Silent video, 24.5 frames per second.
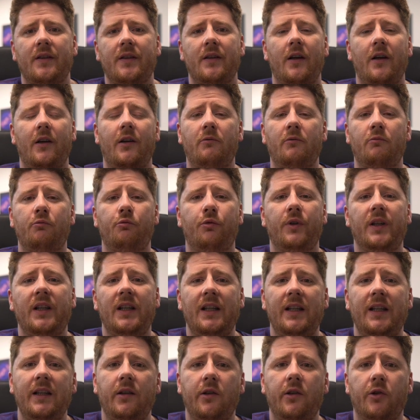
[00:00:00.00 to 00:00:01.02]
are a
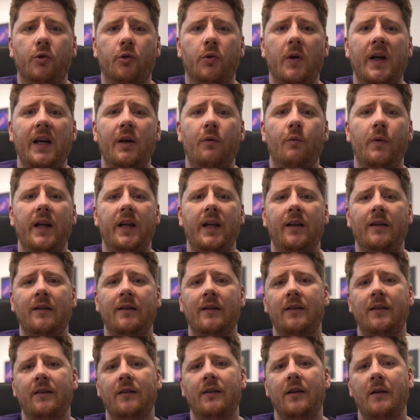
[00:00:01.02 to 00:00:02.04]
really great way
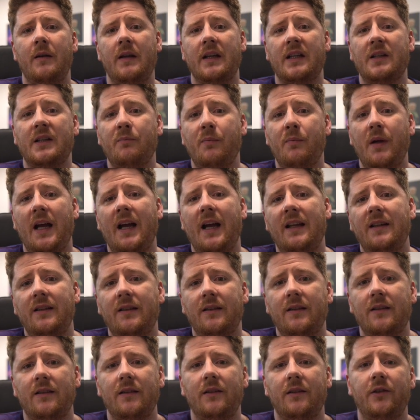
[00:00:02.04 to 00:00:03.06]
to
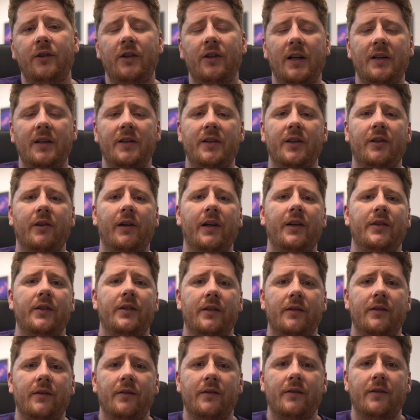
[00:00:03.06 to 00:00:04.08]
expand your
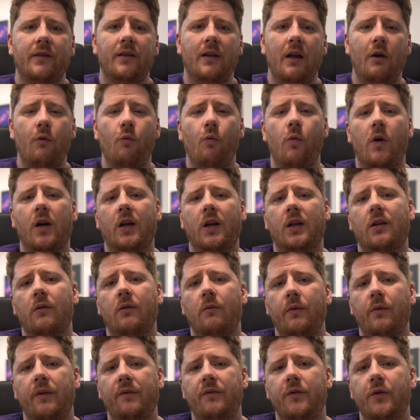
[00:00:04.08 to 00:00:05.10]
integrations and work
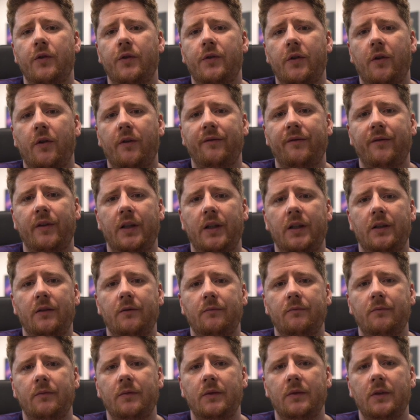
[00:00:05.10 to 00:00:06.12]
with new software.
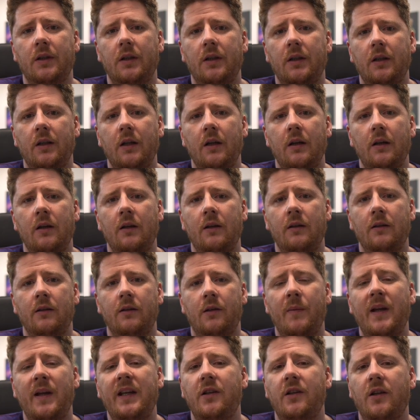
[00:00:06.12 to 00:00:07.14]

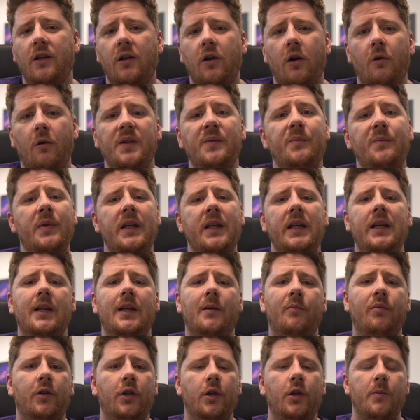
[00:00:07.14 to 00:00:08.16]
There might not always be a
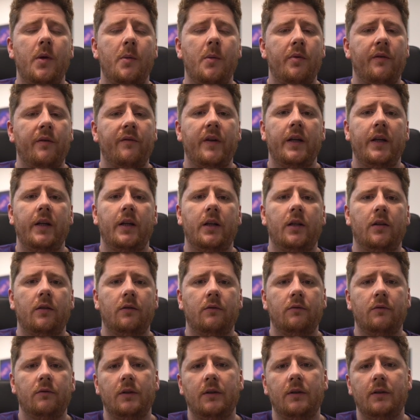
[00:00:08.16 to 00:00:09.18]
Pulumi provider,
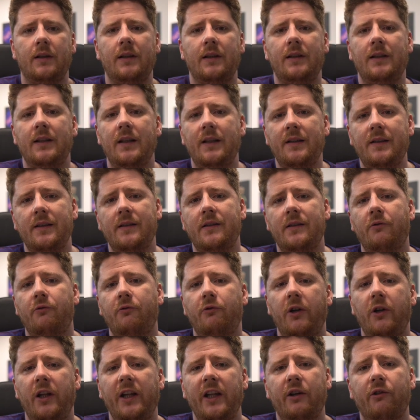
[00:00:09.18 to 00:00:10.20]
and this is a
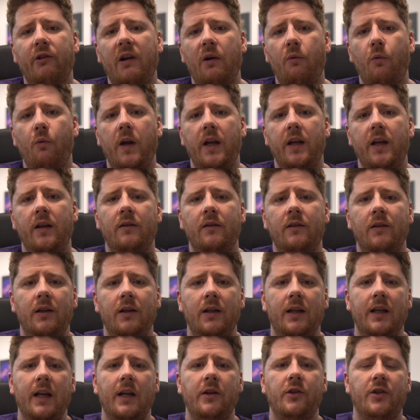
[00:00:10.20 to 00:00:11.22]
really great way to
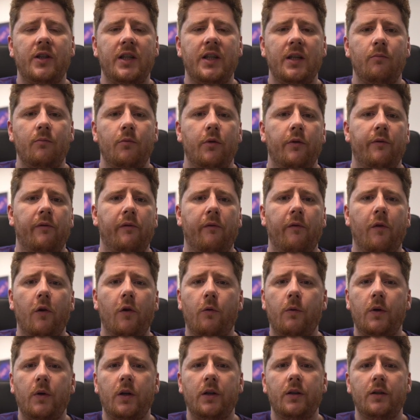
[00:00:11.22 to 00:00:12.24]
get your team moving
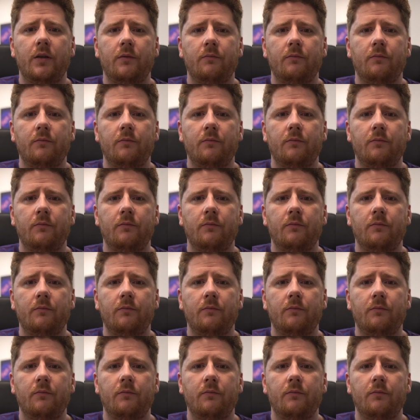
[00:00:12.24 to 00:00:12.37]
forward.